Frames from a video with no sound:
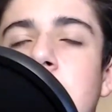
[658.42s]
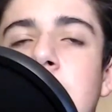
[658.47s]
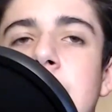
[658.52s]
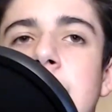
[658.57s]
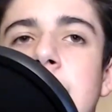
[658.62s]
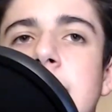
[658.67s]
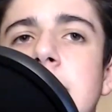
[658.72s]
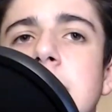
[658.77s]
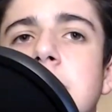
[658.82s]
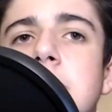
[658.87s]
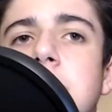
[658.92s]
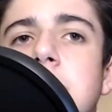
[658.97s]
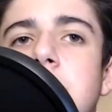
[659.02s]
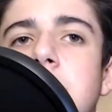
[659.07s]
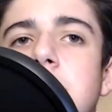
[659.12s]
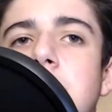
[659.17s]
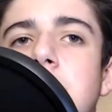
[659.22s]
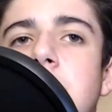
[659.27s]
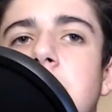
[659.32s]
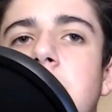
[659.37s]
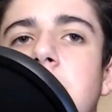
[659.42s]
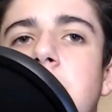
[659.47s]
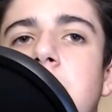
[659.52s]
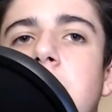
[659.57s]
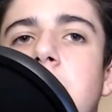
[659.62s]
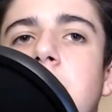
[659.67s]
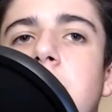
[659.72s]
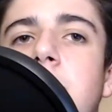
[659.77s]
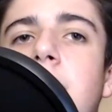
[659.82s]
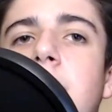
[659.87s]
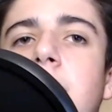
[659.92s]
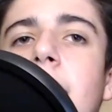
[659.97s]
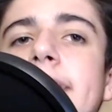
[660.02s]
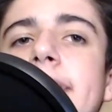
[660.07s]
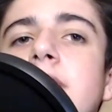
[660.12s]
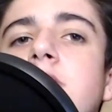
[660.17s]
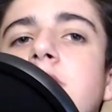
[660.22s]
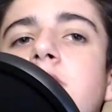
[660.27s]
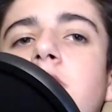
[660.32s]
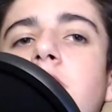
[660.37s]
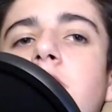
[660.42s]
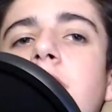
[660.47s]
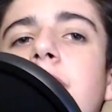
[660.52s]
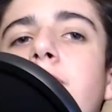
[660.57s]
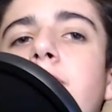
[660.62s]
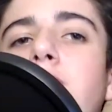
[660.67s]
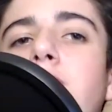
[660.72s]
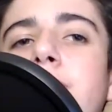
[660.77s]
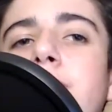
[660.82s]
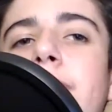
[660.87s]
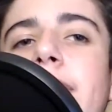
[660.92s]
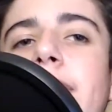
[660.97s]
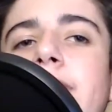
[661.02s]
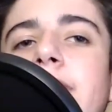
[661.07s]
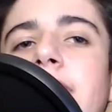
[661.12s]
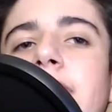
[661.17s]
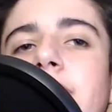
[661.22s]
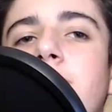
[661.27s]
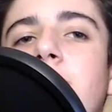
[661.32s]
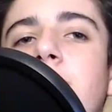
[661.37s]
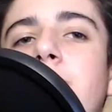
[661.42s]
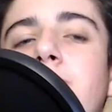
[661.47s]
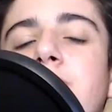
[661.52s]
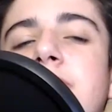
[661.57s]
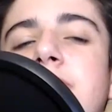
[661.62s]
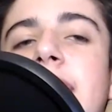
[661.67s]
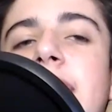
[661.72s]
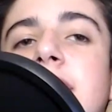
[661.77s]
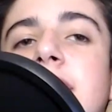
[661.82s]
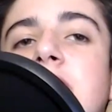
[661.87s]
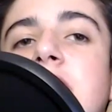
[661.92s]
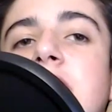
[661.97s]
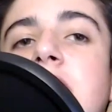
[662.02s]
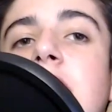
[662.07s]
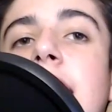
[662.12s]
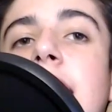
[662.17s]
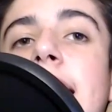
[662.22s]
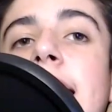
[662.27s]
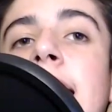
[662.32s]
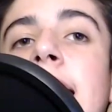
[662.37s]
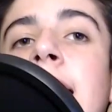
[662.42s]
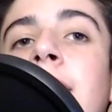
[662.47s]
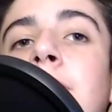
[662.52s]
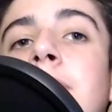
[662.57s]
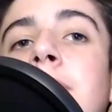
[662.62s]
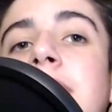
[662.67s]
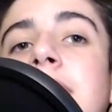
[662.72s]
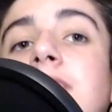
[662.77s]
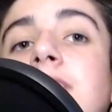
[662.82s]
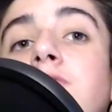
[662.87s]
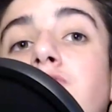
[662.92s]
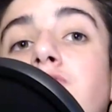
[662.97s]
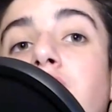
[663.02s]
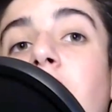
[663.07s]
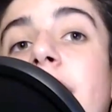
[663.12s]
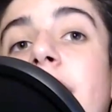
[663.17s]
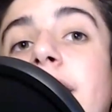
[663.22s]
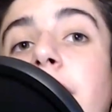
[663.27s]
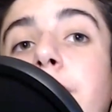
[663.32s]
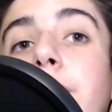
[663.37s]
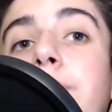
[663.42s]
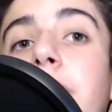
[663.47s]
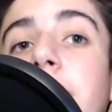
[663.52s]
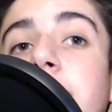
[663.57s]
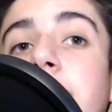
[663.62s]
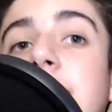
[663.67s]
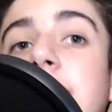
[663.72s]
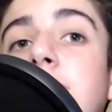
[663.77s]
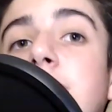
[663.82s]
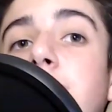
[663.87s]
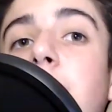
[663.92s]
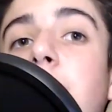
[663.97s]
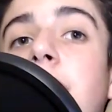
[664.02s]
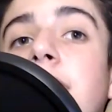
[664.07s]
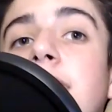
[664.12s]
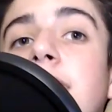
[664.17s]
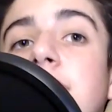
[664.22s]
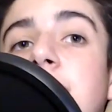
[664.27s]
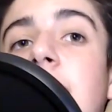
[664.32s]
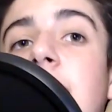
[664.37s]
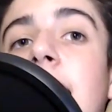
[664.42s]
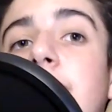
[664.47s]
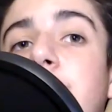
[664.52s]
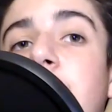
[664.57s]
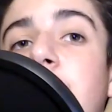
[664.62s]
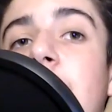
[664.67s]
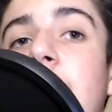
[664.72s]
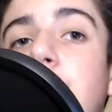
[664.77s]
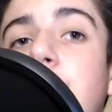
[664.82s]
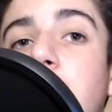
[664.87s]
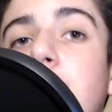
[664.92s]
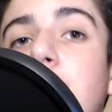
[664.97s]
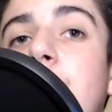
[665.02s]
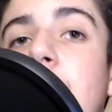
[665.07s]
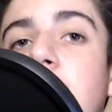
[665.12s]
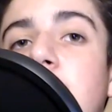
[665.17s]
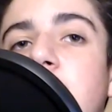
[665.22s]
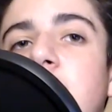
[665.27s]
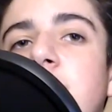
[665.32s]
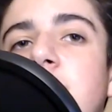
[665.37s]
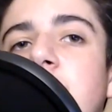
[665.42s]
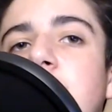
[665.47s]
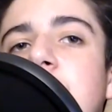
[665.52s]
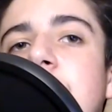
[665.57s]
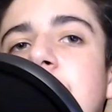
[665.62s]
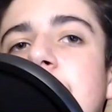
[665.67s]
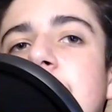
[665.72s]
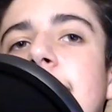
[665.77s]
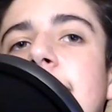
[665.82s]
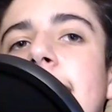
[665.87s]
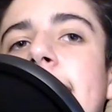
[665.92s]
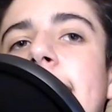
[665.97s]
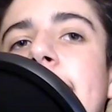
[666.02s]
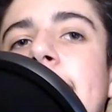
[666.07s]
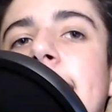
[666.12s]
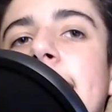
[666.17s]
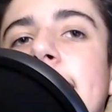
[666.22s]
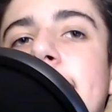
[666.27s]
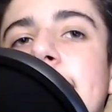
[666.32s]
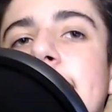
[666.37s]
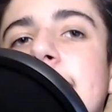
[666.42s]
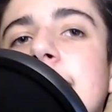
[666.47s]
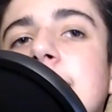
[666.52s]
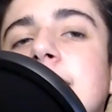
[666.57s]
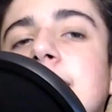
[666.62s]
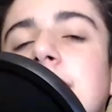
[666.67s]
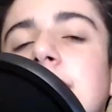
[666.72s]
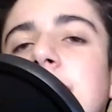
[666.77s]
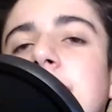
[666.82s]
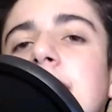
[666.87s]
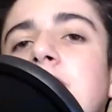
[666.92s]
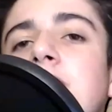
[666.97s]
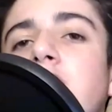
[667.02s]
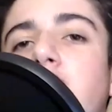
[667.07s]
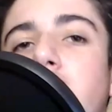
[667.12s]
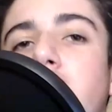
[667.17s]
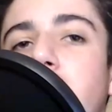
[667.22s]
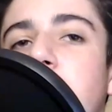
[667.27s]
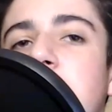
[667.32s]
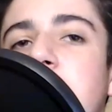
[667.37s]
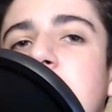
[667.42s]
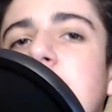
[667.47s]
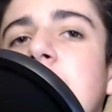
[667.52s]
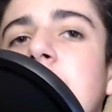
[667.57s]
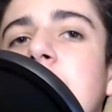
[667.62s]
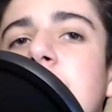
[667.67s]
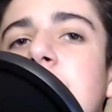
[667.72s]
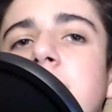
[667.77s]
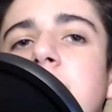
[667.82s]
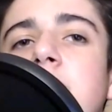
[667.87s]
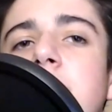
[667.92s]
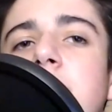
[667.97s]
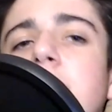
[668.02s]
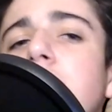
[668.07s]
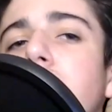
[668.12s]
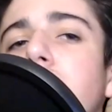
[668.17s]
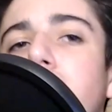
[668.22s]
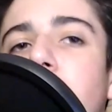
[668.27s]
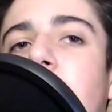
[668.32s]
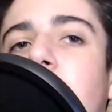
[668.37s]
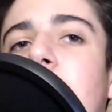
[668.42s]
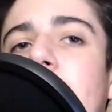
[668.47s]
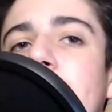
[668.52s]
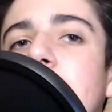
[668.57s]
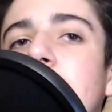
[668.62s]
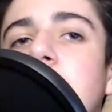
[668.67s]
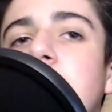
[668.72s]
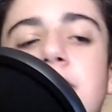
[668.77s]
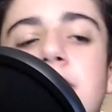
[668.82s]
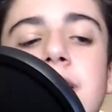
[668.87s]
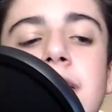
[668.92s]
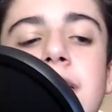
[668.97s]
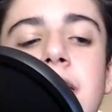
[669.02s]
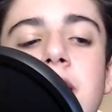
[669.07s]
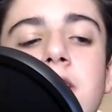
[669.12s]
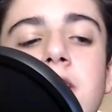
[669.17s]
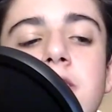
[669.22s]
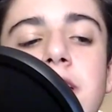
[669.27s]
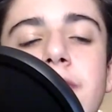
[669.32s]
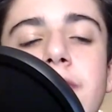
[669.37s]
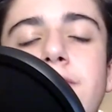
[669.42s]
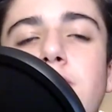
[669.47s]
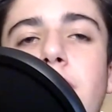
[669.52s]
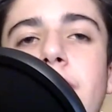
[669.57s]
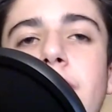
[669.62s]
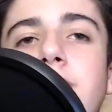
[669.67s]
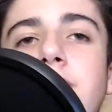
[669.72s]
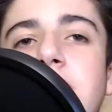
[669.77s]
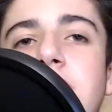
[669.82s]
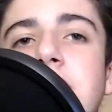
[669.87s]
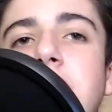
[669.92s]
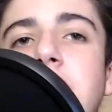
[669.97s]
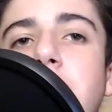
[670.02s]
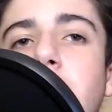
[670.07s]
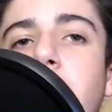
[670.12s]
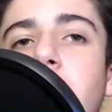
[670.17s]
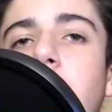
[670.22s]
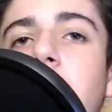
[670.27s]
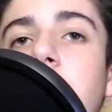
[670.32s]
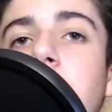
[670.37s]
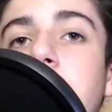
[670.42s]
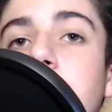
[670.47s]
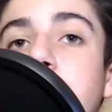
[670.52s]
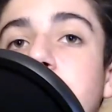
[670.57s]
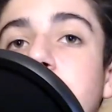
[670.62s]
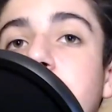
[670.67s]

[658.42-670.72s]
He's not as good at rebounding rim protection, but he's right up there. He's probably a top 5 rebounder in the league. He's gritty. He'll grind. He'll give you everything you want.